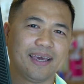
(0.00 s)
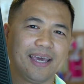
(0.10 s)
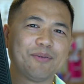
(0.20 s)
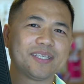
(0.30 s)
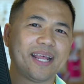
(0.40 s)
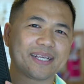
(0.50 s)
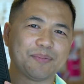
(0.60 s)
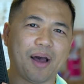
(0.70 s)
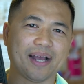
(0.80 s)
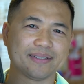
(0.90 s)
It was an
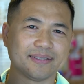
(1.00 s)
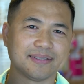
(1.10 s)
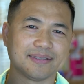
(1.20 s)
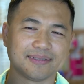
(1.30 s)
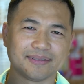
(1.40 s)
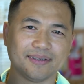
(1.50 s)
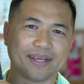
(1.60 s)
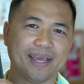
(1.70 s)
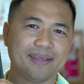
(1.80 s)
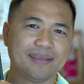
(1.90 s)
Xbox,
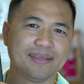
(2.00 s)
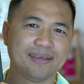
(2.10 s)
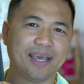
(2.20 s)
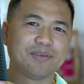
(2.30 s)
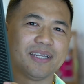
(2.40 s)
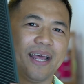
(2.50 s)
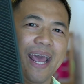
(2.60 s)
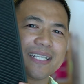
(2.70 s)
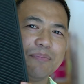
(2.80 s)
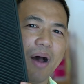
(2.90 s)
okay? It was an
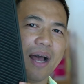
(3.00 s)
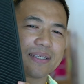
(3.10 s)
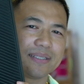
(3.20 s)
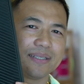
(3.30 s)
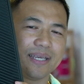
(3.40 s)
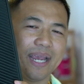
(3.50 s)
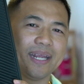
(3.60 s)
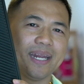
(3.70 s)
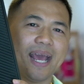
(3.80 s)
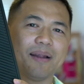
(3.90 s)
Xbox,
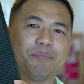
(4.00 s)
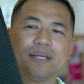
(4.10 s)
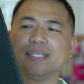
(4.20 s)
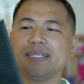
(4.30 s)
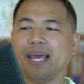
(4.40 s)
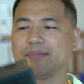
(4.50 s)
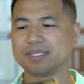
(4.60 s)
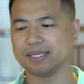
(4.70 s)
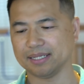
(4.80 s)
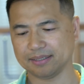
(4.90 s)
and it had a bunch of games
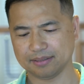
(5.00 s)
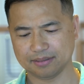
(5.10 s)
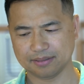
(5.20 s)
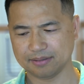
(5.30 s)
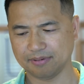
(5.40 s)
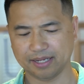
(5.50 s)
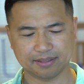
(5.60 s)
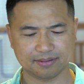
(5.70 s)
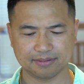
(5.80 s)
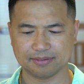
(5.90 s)
in it,
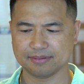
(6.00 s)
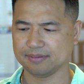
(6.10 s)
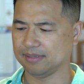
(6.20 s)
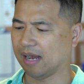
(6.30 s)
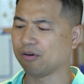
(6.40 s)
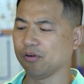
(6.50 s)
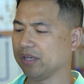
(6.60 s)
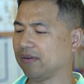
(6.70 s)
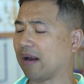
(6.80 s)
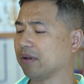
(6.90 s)
right? I
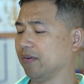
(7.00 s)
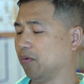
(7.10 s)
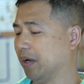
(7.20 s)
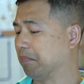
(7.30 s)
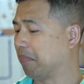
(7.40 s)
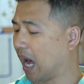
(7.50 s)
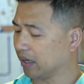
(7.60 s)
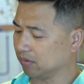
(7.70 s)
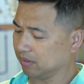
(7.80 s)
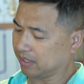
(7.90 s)
don't even know what
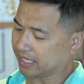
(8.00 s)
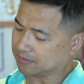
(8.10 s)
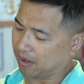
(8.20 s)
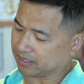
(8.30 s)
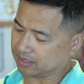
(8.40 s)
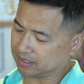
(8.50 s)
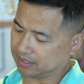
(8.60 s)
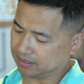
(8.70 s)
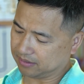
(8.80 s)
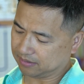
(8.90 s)
model Xbox this
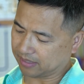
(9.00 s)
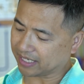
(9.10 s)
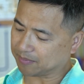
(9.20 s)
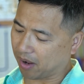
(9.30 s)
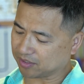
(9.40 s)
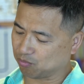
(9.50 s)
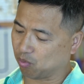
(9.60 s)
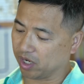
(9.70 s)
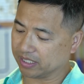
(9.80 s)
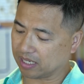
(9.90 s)
is. Xbox
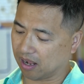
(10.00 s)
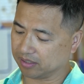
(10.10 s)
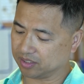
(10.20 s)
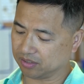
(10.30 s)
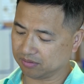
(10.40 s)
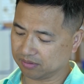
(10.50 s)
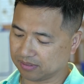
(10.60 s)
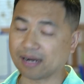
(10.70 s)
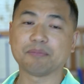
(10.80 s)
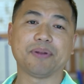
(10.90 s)
One console.
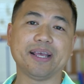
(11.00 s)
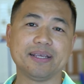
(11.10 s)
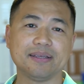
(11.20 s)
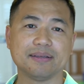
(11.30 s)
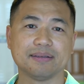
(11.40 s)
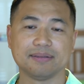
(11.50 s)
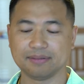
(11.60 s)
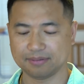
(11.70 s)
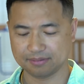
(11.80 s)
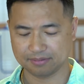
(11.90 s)
I don't play
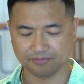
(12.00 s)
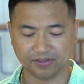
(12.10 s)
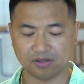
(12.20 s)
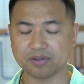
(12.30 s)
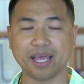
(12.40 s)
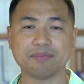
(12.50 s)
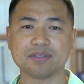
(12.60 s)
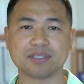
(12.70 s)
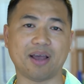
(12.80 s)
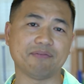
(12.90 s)
video games,
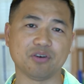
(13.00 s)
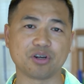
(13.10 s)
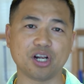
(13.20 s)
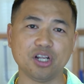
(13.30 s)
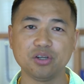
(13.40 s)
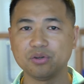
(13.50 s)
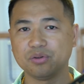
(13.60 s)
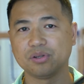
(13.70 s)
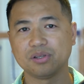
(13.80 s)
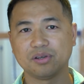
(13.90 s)
so I have no
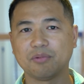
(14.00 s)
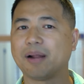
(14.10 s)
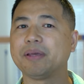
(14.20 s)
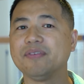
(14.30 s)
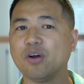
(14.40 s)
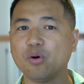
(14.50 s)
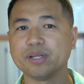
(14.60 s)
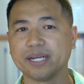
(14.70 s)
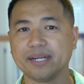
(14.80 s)
clue what I'm even holding in